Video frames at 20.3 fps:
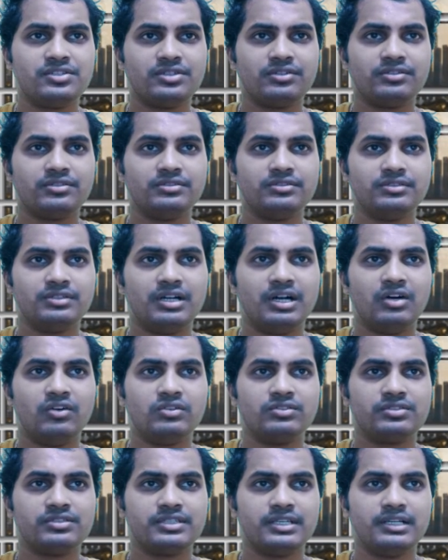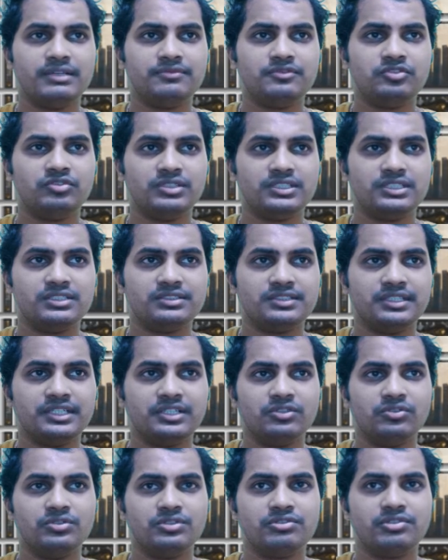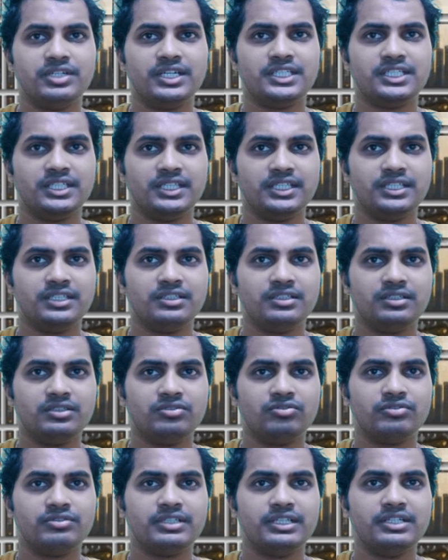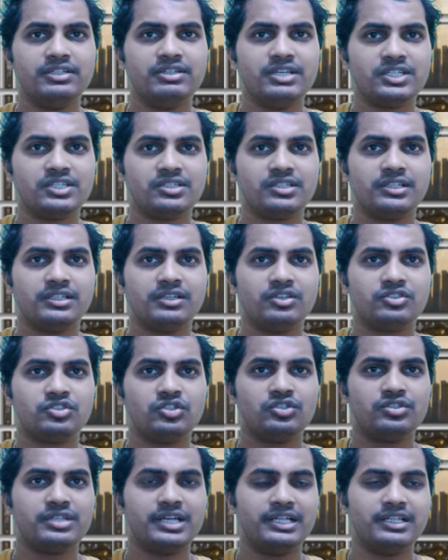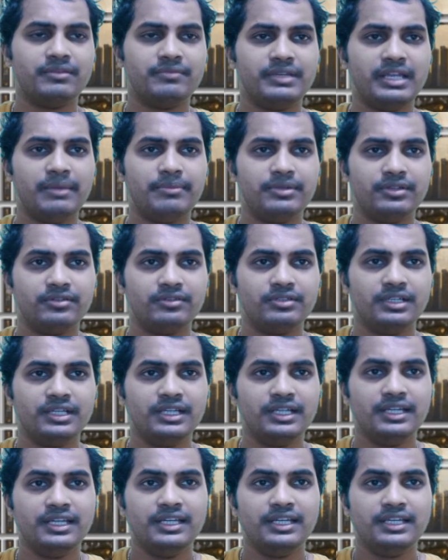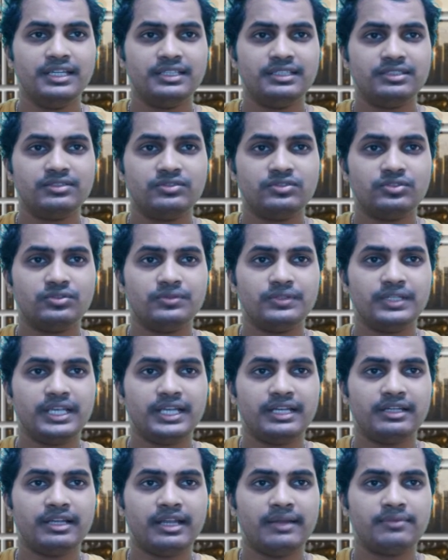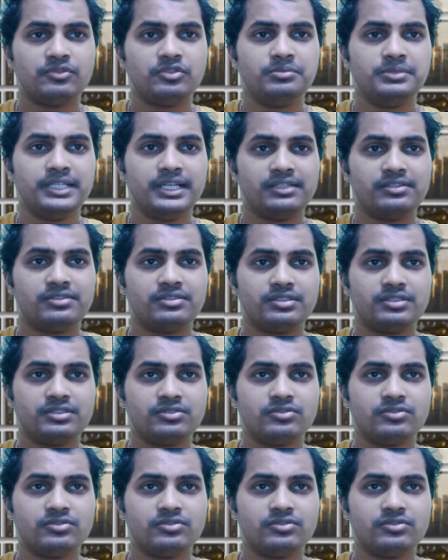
treating symptoms including being a danger oneself to others include treating to irrational or suicidal behavior.